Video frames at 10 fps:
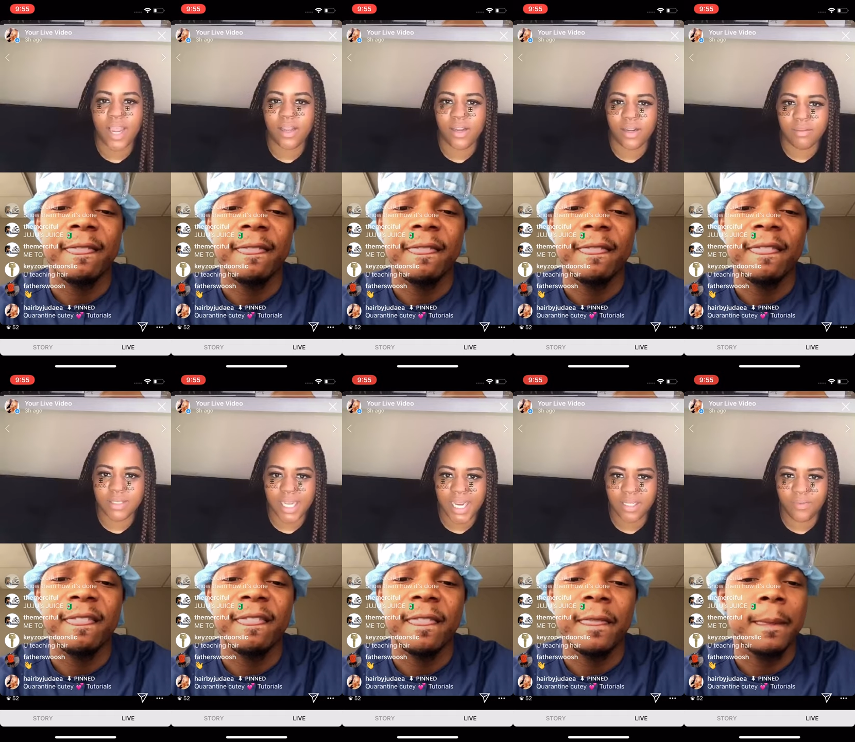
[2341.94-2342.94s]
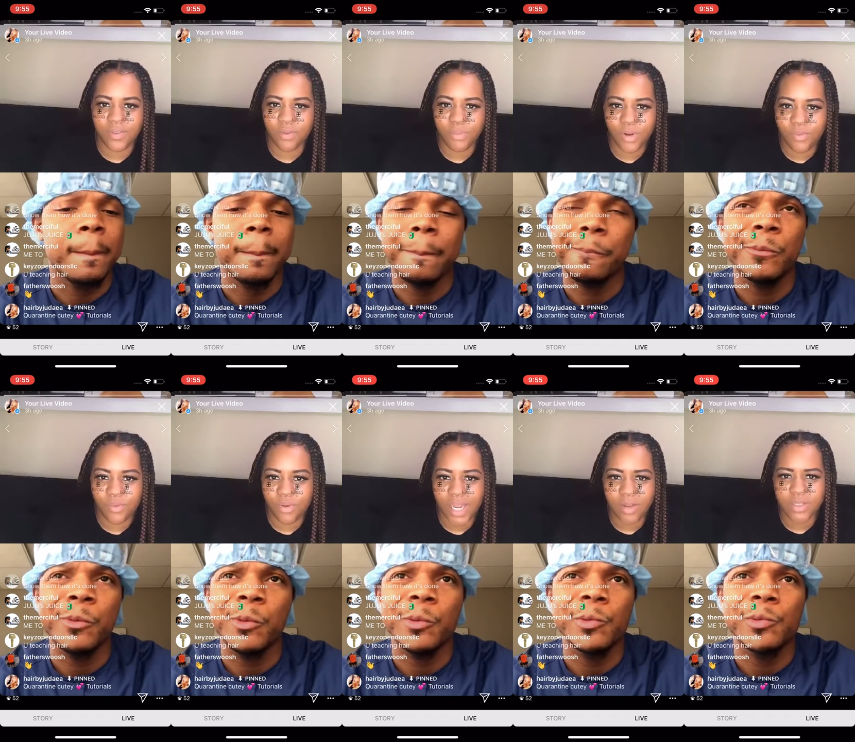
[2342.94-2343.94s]
Speaker 1: you know what I'm saying, to feel beautiful. Like you
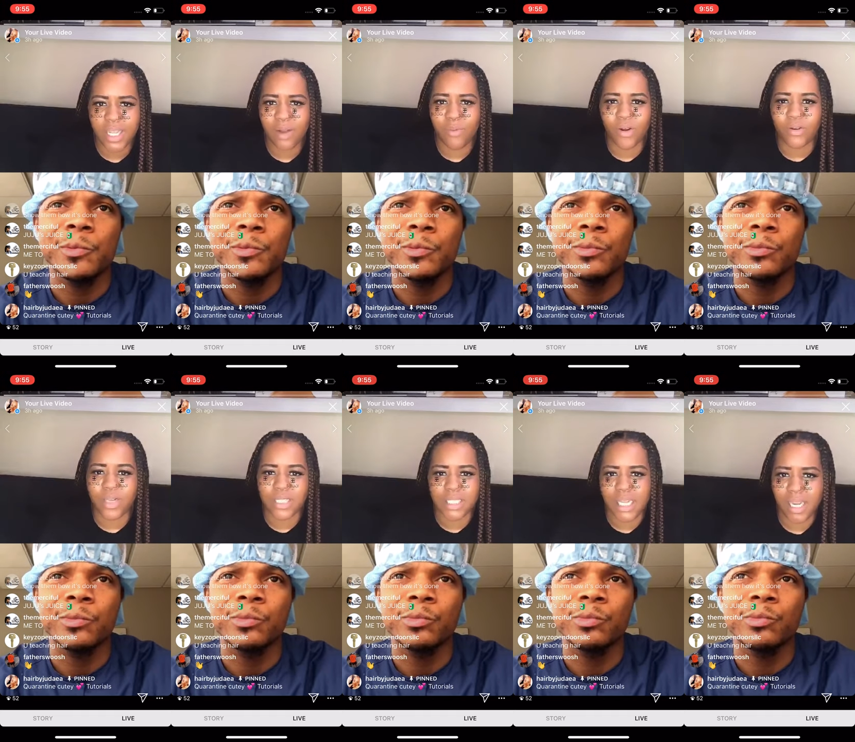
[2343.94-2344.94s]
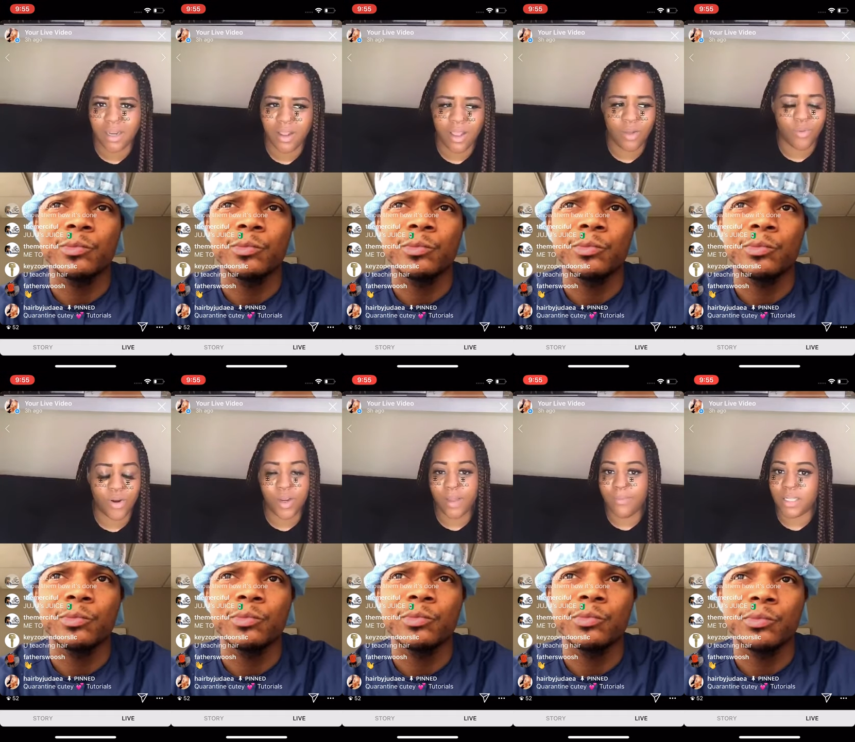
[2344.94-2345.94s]
said, work on your skin, work on your
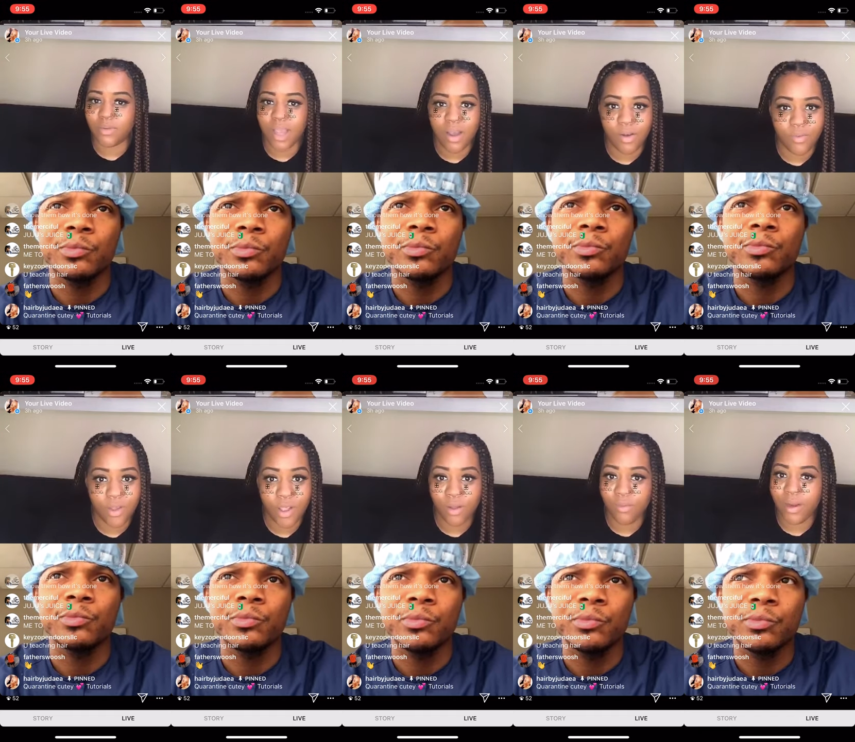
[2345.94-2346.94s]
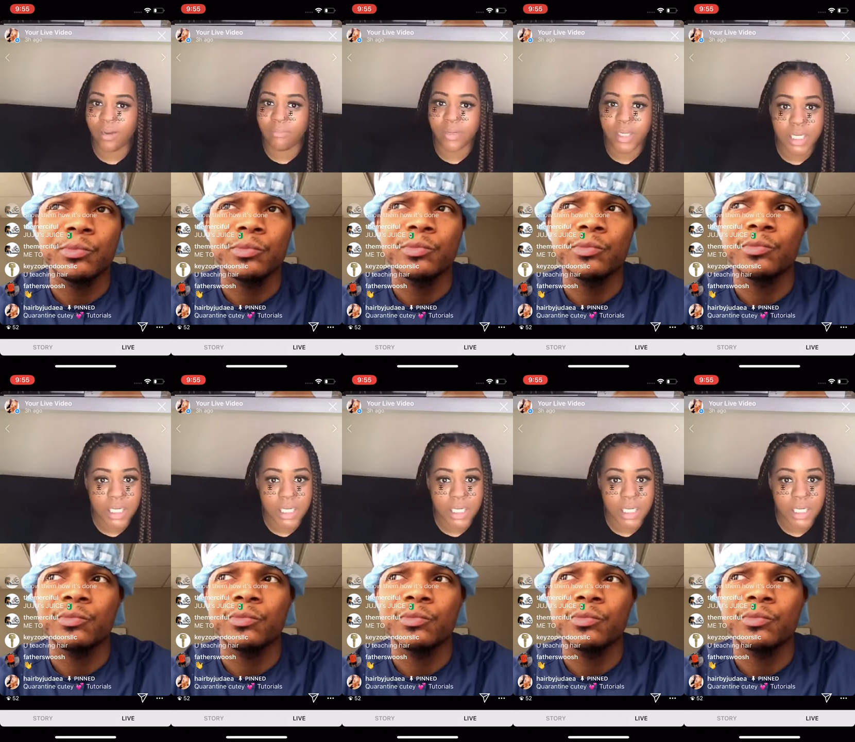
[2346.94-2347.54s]
mental health, read a book,